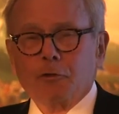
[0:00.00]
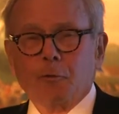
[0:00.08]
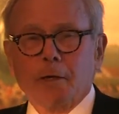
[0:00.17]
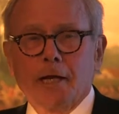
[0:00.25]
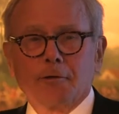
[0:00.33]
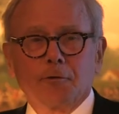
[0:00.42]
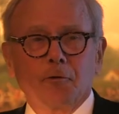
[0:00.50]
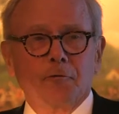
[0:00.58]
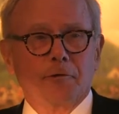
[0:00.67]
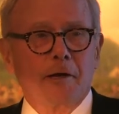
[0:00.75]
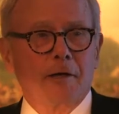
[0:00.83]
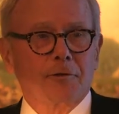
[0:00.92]
so when I
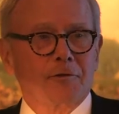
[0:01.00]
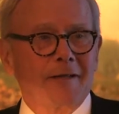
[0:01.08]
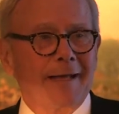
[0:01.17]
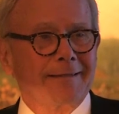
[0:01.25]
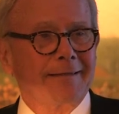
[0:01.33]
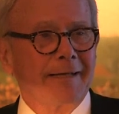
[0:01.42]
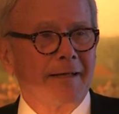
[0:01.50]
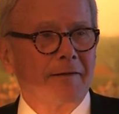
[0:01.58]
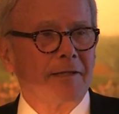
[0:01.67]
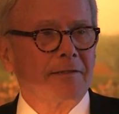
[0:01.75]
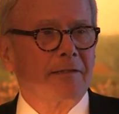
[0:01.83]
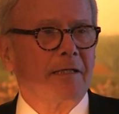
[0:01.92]
told the doctors that today,
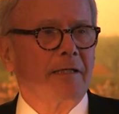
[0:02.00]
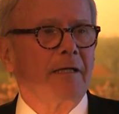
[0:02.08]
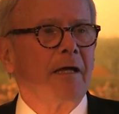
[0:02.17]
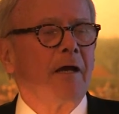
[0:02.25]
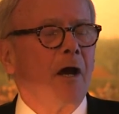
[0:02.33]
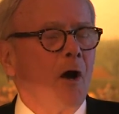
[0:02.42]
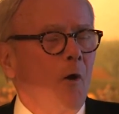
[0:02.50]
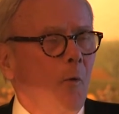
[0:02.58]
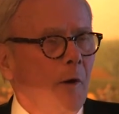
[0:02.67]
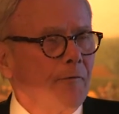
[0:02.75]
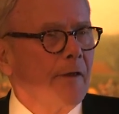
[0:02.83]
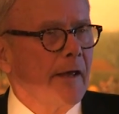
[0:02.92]
they said,
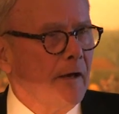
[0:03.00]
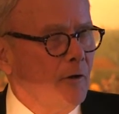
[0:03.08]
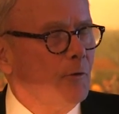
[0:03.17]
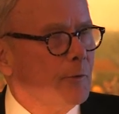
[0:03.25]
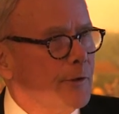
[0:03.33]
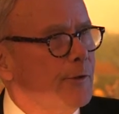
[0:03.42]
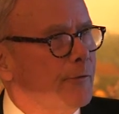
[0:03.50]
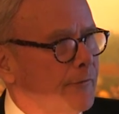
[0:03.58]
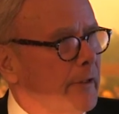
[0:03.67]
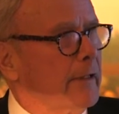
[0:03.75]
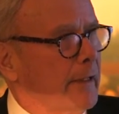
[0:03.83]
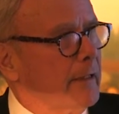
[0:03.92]
What the hell were you
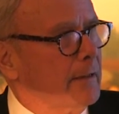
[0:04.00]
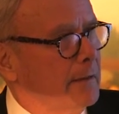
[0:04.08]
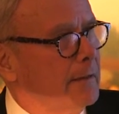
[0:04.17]
thinking?